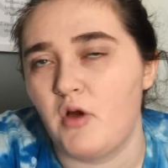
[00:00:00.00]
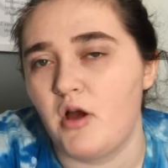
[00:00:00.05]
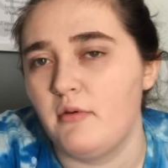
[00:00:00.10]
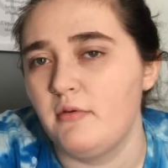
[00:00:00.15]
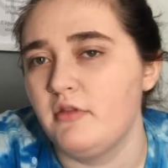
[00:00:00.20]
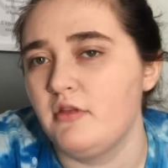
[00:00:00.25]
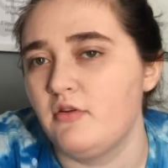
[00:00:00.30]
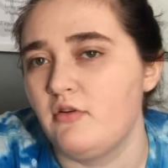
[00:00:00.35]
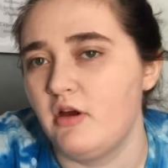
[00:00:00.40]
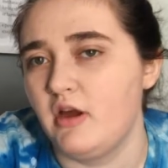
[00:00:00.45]

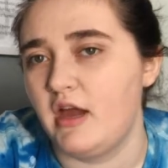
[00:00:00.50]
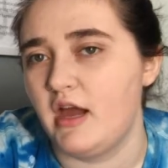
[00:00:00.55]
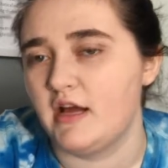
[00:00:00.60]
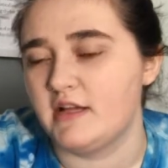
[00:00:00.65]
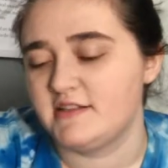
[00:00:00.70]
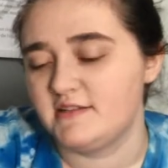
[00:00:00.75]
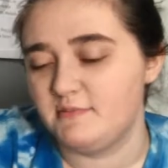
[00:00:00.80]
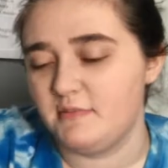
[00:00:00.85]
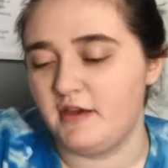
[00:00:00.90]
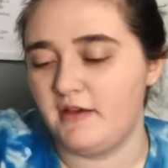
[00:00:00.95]
Probably The Great
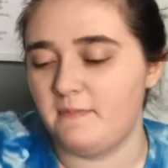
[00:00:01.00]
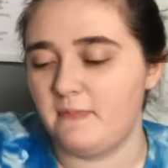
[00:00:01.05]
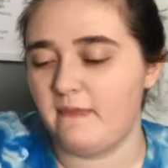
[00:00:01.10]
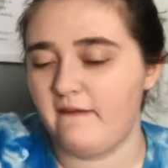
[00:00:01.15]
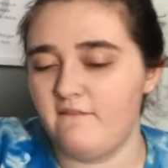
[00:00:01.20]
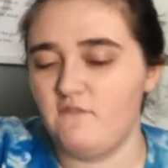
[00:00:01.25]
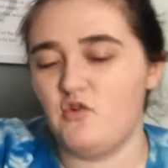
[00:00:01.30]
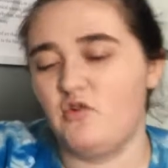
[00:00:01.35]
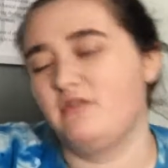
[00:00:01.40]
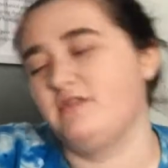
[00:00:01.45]
Gatsby.
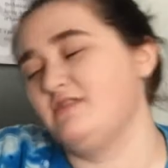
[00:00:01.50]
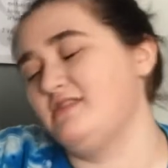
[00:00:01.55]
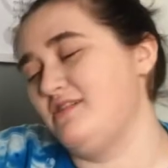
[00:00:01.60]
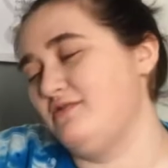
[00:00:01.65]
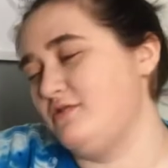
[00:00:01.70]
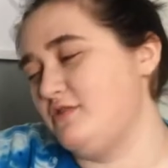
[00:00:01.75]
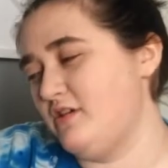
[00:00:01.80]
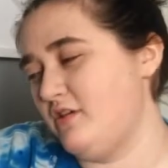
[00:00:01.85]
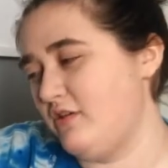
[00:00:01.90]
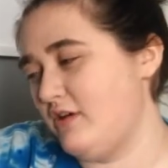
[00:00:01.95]
I've always
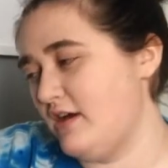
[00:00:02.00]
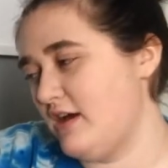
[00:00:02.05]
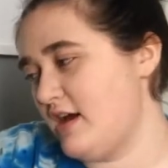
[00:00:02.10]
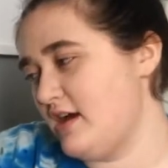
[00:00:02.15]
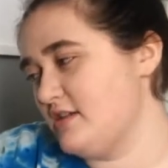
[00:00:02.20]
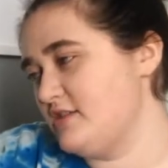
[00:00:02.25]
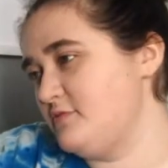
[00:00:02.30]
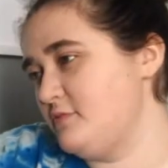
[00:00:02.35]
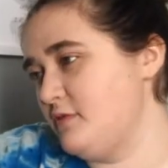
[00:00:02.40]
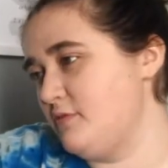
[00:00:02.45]
loved The Great
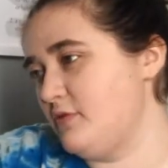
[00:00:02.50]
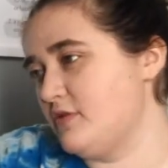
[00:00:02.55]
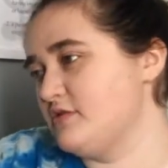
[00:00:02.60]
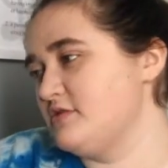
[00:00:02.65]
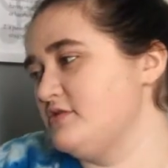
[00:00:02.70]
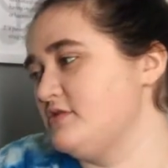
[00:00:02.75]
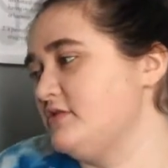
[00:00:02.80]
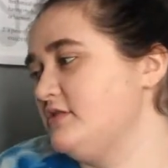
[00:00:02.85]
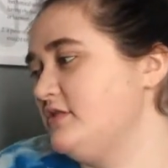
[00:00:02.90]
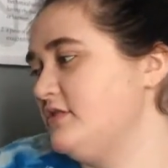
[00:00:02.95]
Gatsby
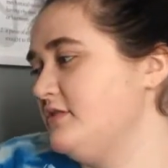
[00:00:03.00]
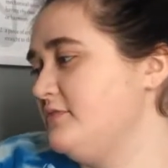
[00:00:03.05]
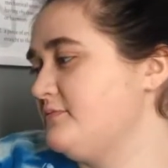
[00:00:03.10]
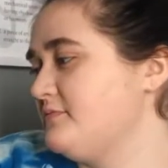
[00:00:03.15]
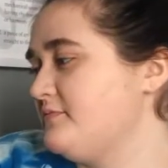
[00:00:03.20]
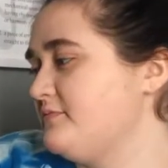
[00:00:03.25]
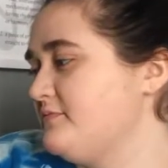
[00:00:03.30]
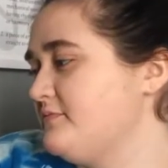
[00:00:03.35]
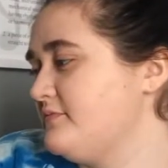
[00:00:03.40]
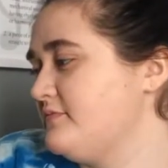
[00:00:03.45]
personally.
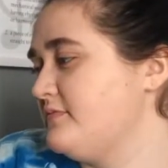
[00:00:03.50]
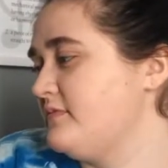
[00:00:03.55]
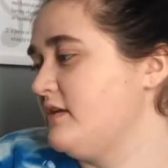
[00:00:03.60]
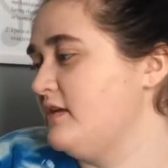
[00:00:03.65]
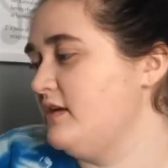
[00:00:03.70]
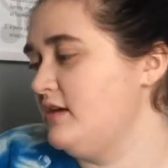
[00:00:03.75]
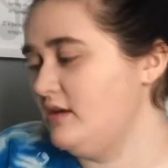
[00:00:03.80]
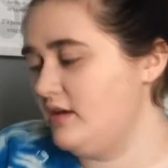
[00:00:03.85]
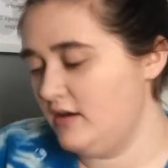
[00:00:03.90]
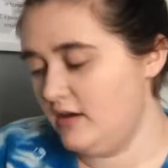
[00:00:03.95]

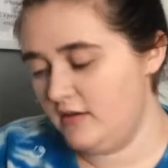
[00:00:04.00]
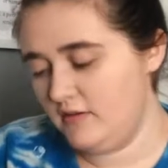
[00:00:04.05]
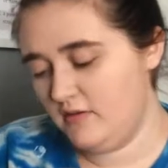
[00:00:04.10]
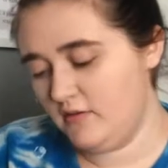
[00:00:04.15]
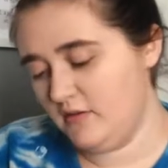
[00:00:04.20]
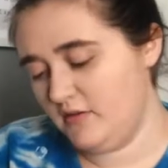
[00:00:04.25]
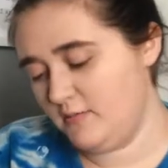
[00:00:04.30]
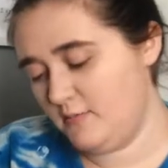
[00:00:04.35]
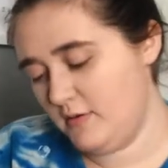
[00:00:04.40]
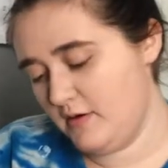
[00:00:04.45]

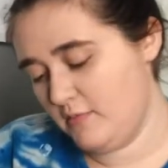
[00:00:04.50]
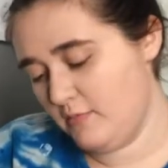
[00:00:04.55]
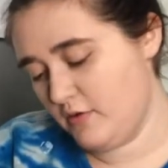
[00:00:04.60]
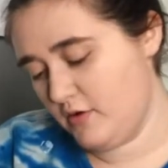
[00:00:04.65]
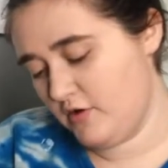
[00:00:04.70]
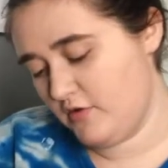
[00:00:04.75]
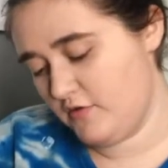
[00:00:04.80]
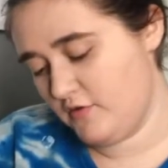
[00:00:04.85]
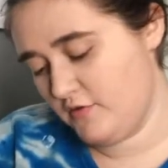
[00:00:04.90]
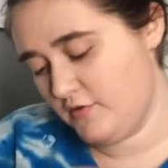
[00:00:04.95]
It's always been a
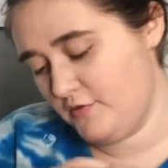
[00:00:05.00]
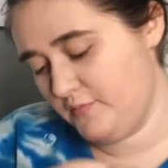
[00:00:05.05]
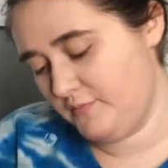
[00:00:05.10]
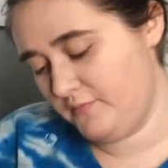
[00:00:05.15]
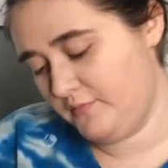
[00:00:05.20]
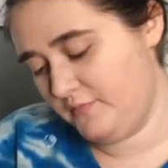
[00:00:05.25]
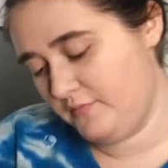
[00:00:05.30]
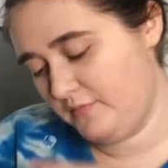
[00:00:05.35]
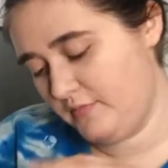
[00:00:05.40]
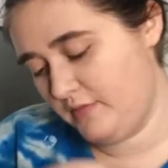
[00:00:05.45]

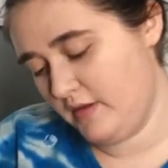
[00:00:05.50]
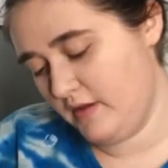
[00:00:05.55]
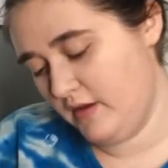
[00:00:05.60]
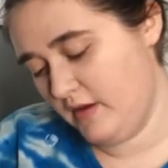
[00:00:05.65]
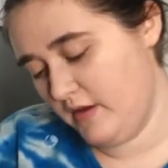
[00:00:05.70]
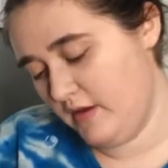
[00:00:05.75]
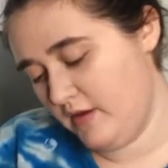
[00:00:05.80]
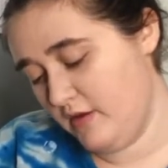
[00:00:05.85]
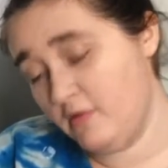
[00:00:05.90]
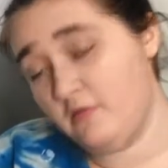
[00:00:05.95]
personal
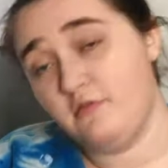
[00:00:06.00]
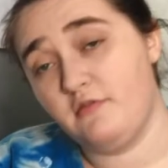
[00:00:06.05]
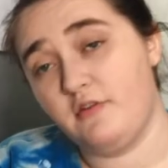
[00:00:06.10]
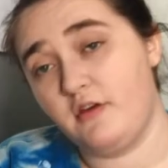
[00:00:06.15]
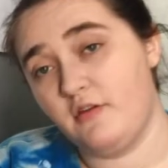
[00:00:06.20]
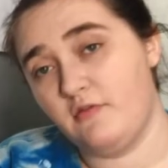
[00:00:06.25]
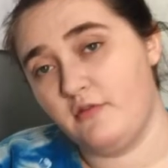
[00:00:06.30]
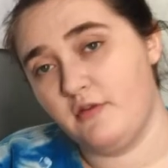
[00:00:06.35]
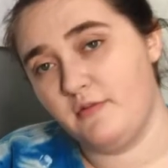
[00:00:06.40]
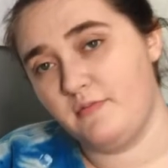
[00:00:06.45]

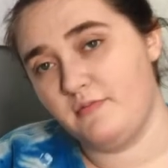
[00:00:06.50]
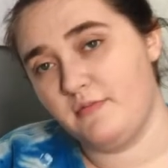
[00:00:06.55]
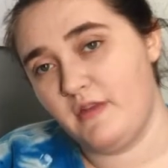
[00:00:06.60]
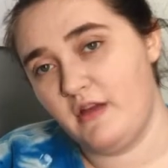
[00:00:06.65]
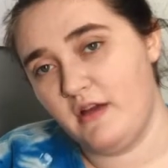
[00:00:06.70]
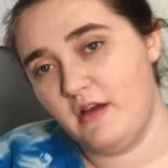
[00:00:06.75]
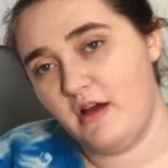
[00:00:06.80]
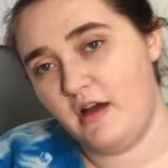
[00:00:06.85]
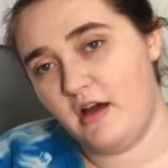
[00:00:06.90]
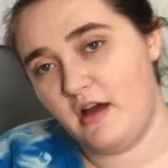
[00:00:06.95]
favorite.
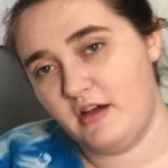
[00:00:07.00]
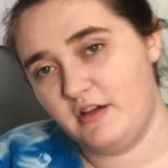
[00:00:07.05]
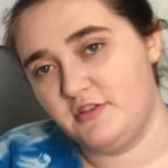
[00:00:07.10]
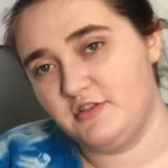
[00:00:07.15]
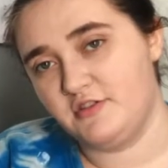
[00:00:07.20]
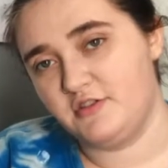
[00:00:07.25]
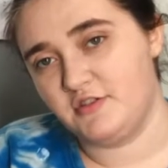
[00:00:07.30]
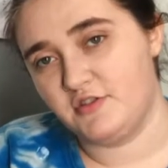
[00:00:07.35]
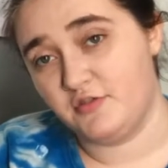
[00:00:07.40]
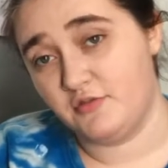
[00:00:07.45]
I
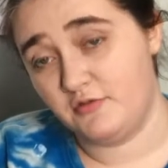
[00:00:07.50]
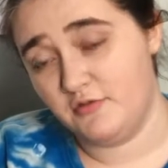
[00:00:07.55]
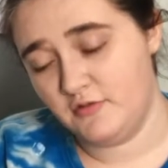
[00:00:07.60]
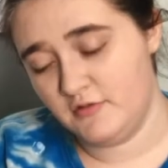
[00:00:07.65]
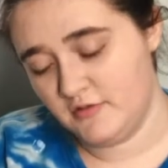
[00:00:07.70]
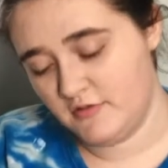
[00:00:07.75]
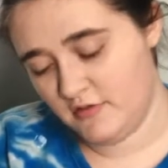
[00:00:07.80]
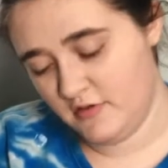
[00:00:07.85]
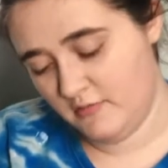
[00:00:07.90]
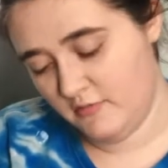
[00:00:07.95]
just
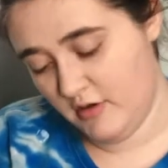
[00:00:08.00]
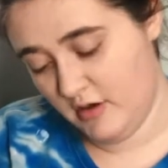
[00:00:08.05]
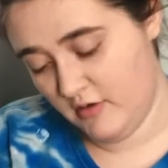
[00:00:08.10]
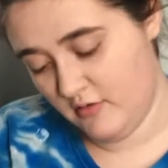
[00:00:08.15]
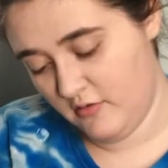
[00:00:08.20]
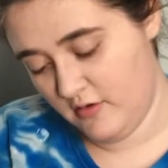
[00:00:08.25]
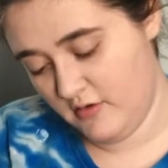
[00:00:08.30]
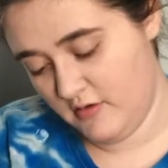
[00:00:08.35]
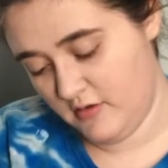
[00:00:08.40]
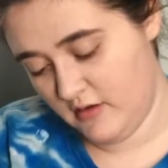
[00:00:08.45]
screwed the song
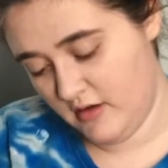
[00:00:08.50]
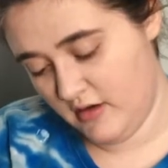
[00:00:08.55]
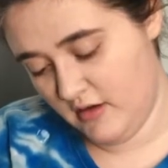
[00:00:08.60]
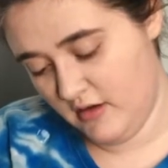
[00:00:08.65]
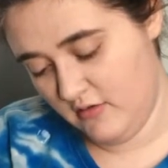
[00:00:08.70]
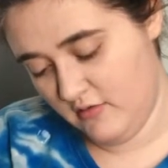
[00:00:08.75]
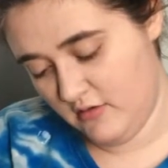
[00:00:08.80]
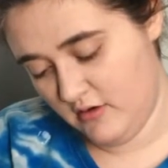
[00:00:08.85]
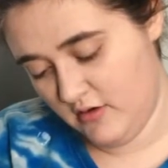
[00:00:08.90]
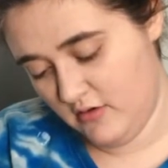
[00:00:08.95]
backwards and I
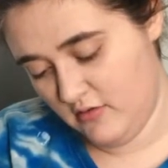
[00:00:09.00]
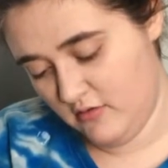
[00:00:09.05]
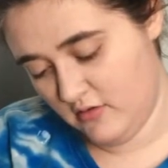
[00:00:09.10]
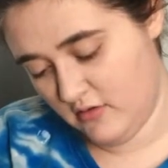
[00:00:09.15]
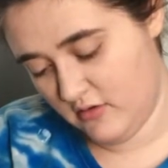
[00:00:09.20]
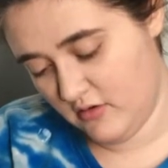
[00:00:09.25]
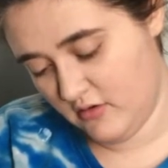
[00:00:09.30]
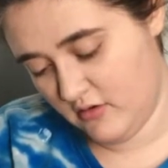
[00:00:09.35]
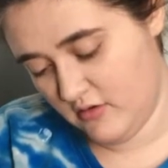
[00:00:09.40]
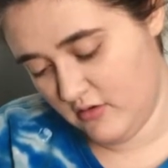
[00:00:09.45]
hate when I do
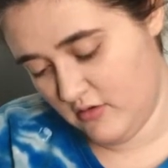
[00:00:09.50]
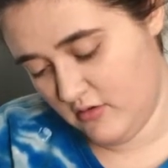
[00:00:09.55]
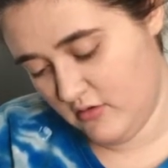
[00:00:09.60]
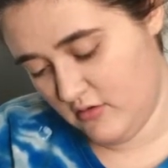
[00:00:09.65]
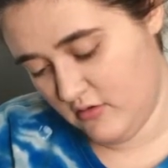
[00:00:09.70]
that.